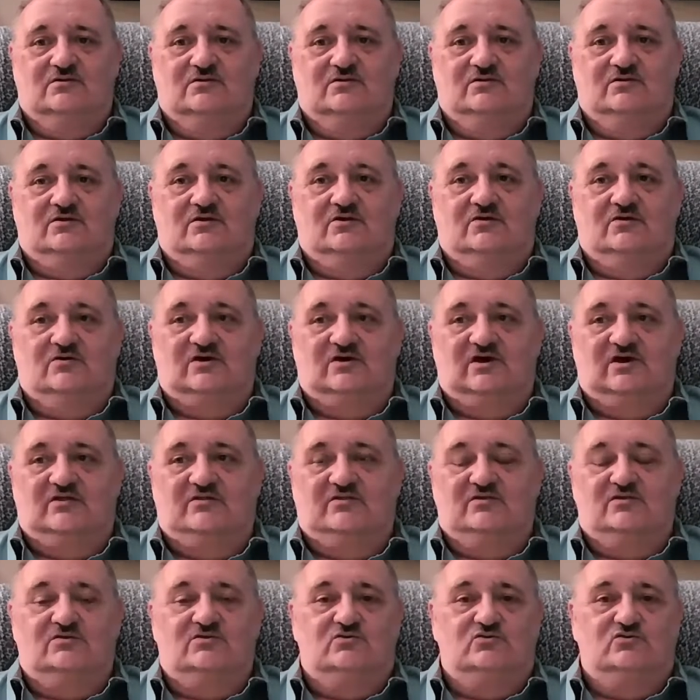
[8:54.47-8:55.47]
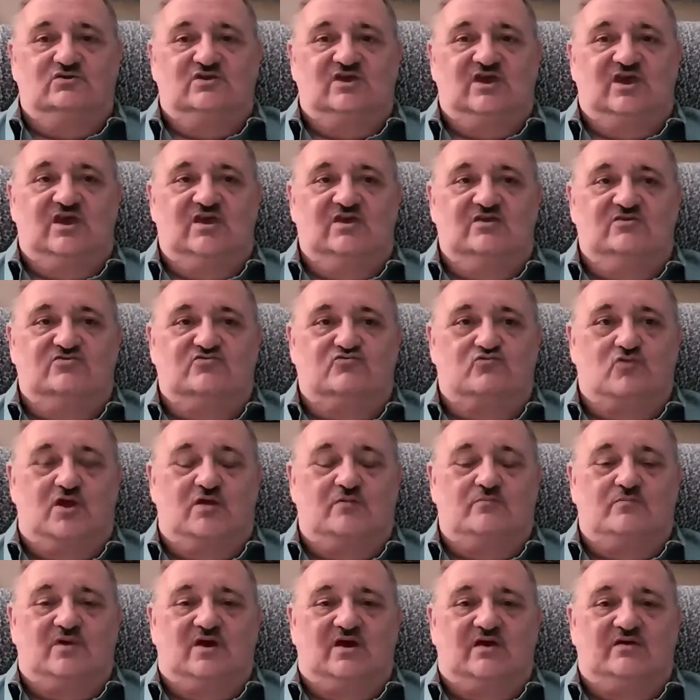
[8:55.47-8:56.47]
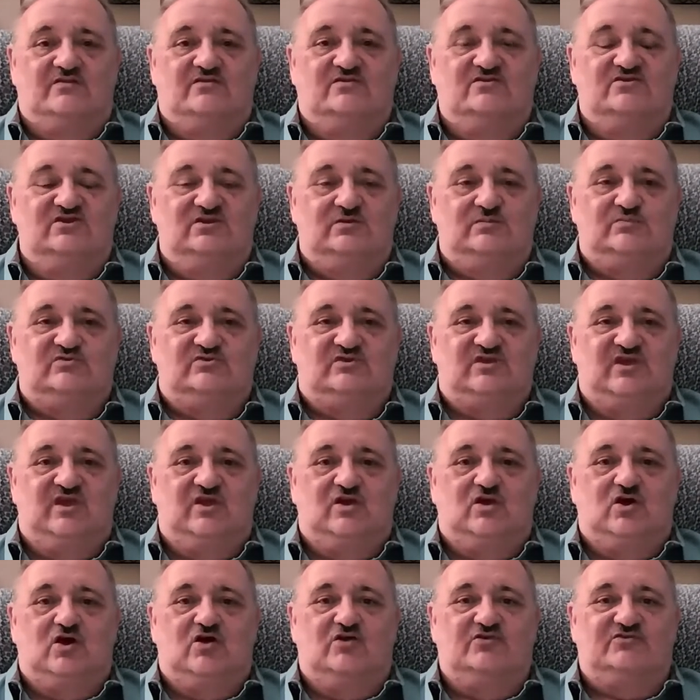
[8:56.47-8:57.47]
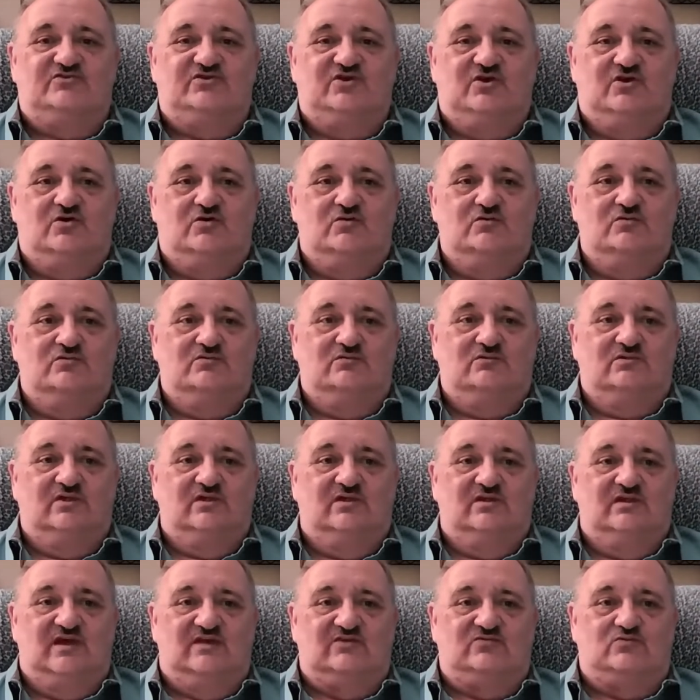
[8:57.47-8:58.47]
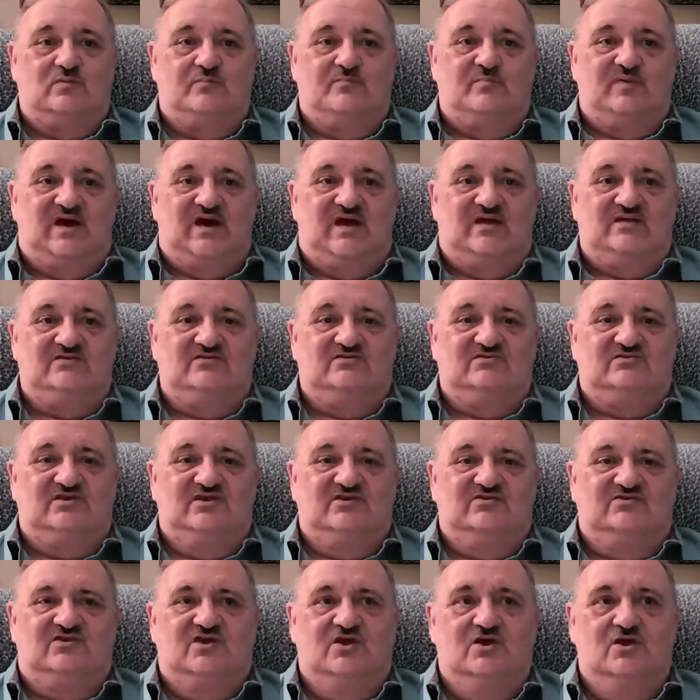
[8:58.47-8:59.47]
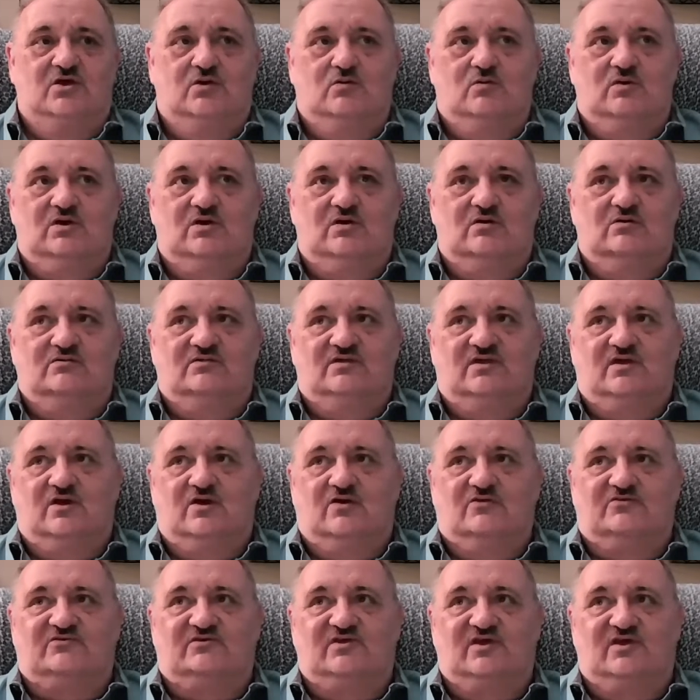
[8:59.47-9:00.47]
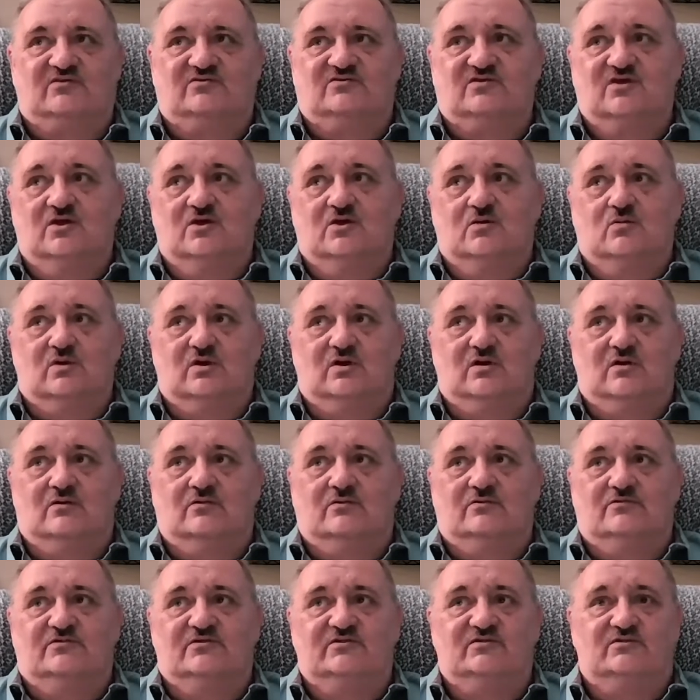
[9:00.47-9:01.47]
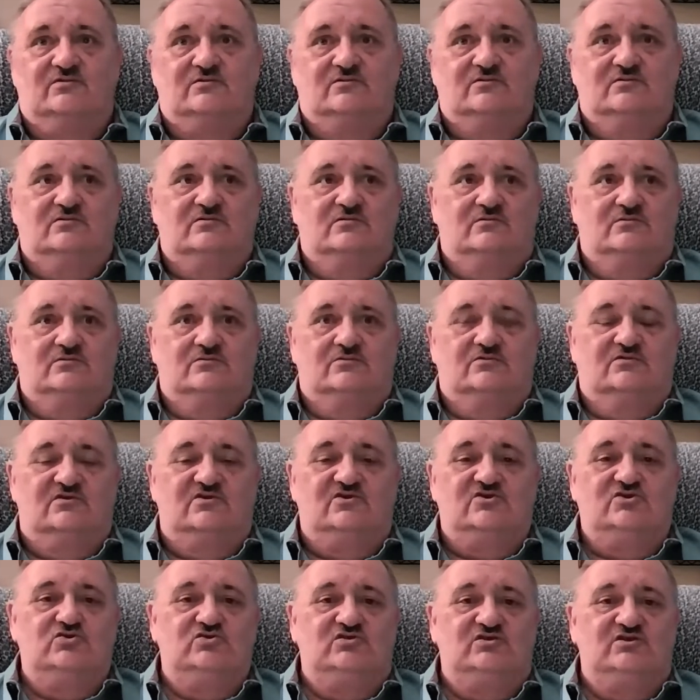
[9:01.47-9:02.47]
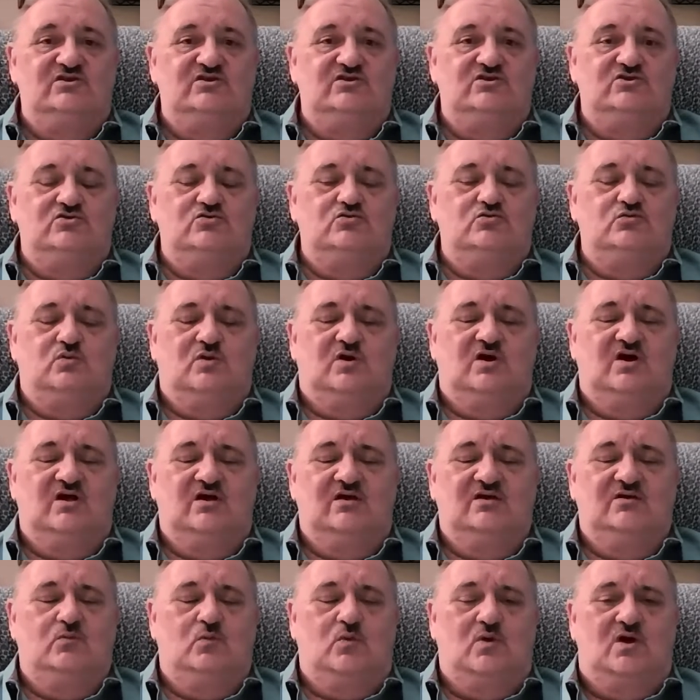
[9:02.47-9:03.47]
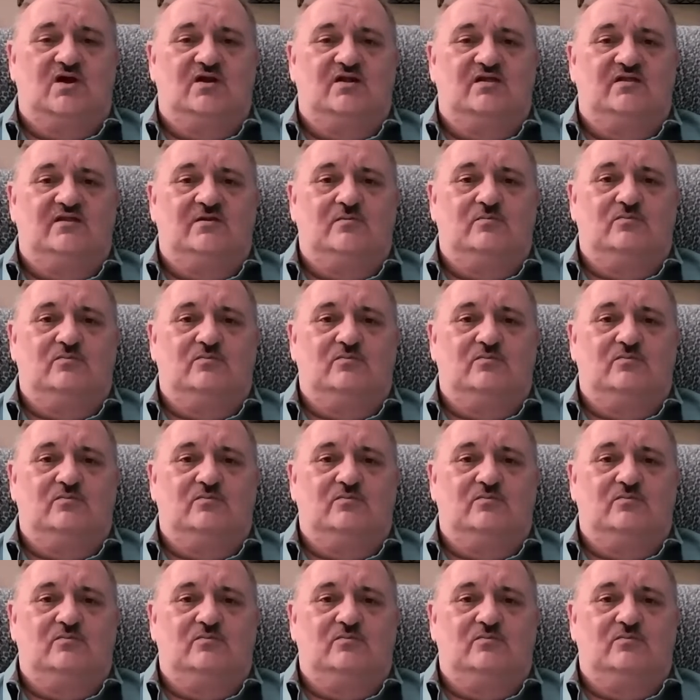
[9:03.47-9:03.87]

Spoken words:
The UK is run by the deep state also, and that's what Biden says. Well, they all say, well, the EU wanted